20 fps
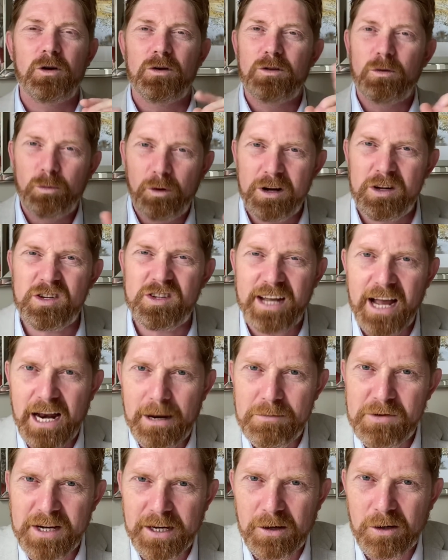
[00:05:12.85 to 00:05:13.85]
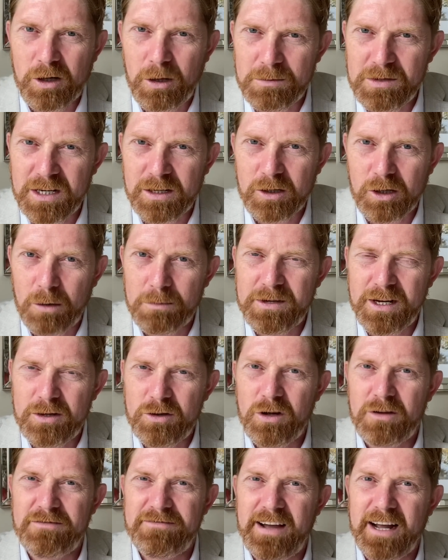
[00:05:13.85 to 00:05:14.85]
word asylum seeker comes
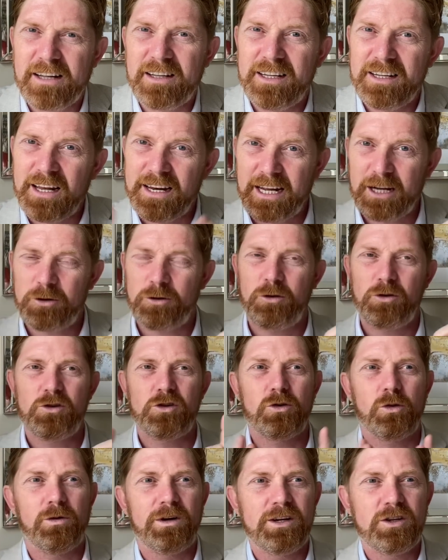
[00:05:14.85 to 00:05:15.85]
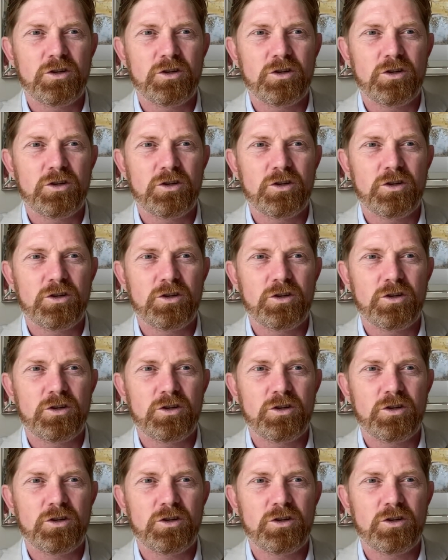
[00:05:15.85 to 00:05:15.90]
into effect in the next two stories.